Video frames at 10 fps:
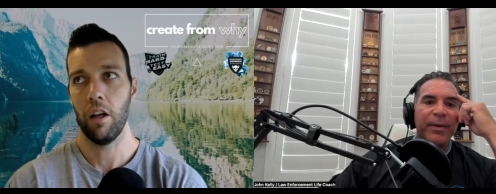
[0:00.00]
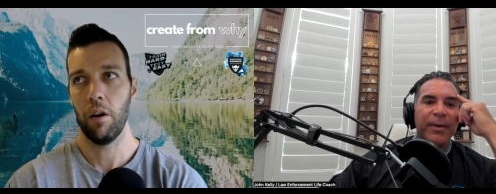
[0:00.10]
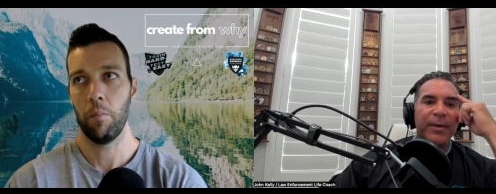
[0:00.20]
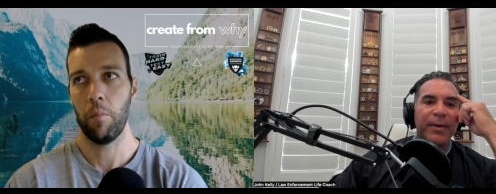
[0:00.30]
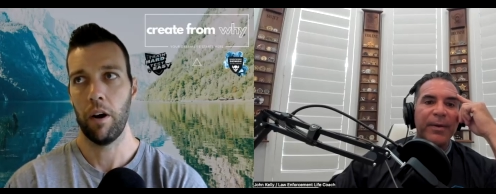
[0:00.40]

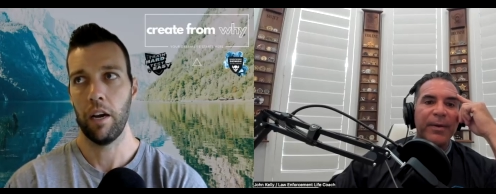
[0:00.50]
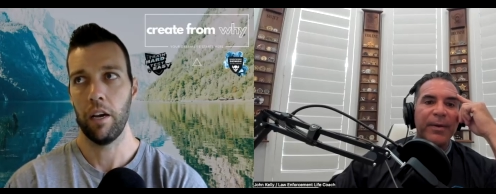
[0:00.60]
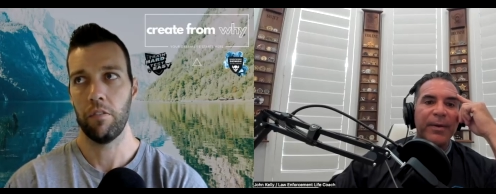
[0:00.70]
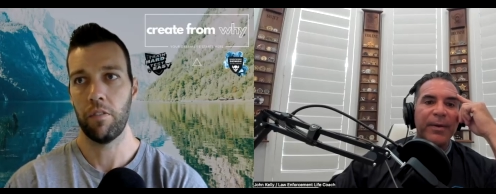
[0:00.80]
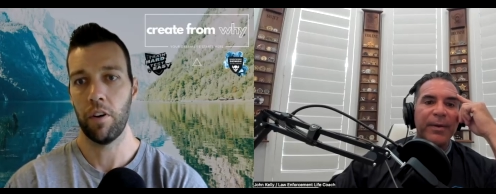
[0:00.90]
Speaker 1: my
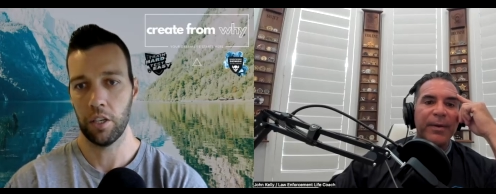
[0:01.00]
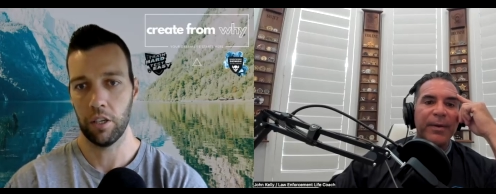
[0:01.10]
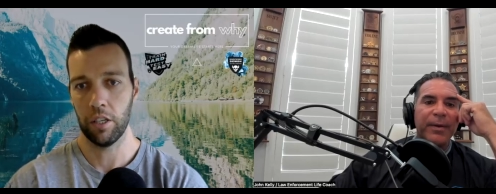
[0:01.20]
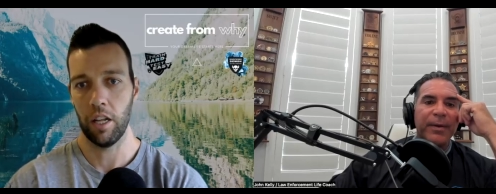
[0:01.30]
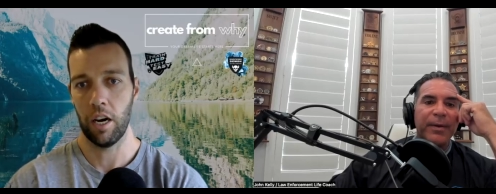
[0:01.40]

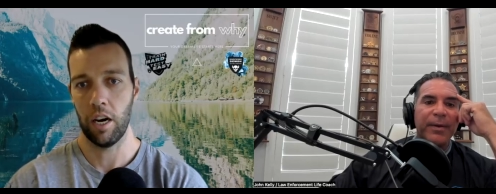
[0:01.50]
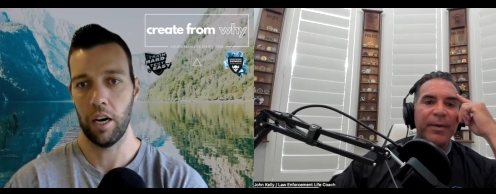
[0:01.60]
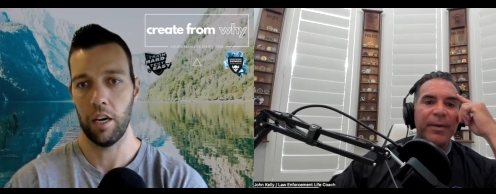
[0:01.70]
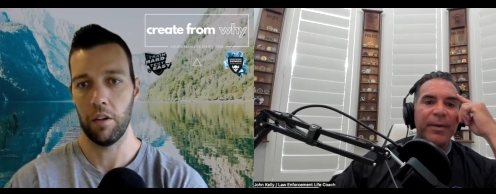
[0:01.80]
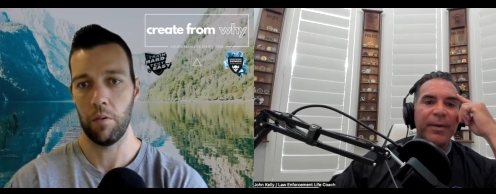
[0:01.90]

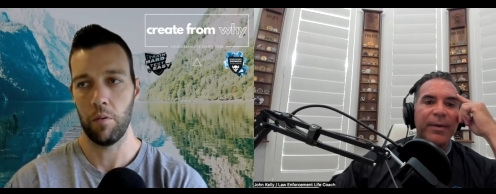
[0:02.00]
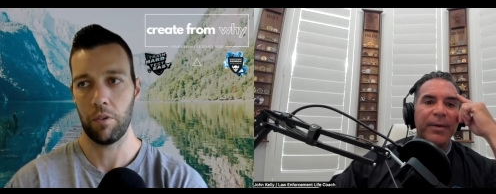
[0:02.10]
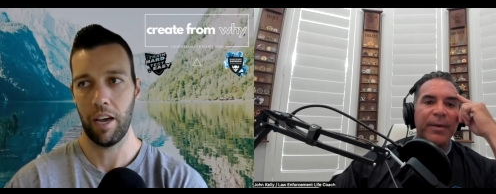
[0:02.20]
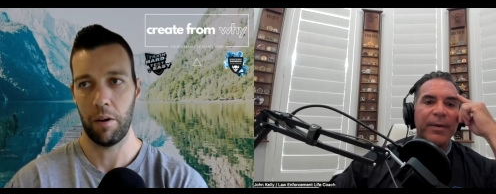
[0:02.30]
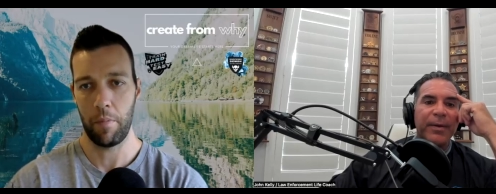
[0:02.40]
father-in-law
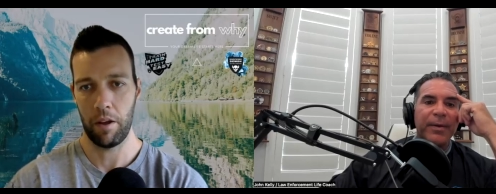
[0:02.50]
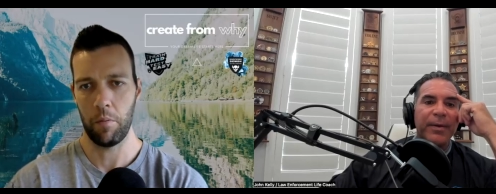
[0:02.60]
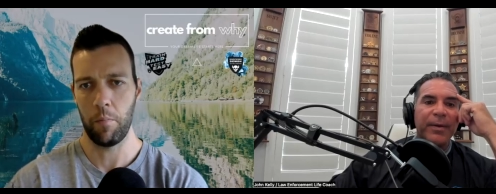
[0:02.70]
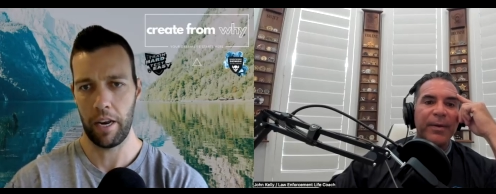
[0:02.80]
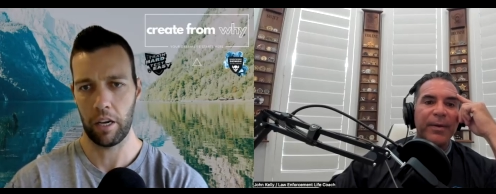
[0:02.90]
kind of
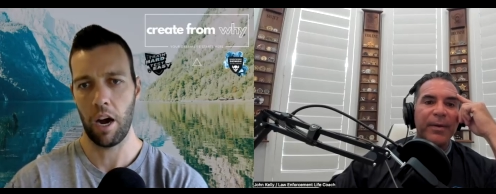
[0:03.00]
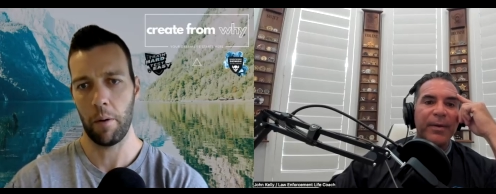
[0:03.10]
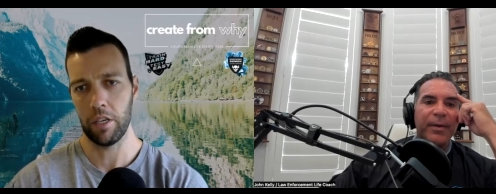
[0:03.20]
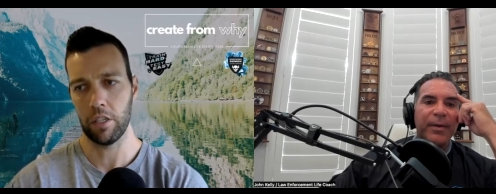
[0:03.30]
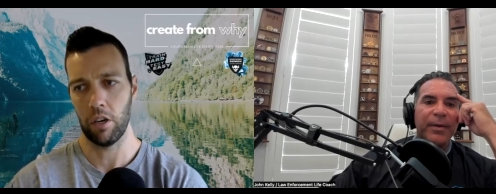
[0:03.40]
made a comment to